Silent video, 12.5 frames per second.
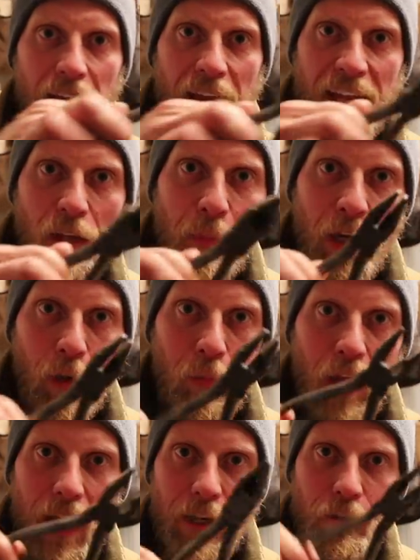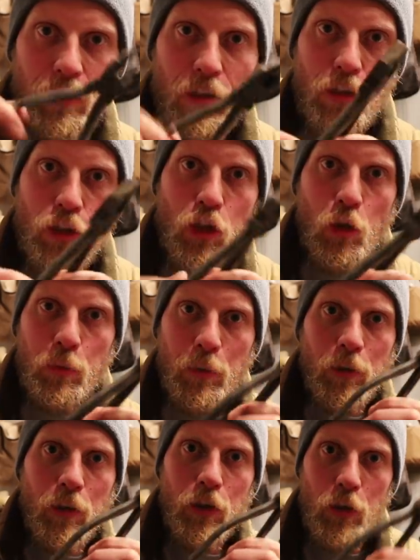and a pair of pliers,
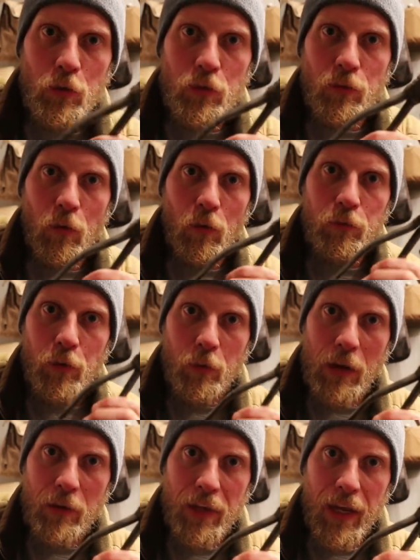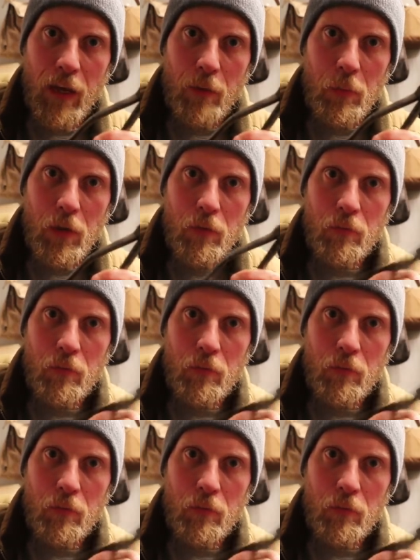super useful for around camp.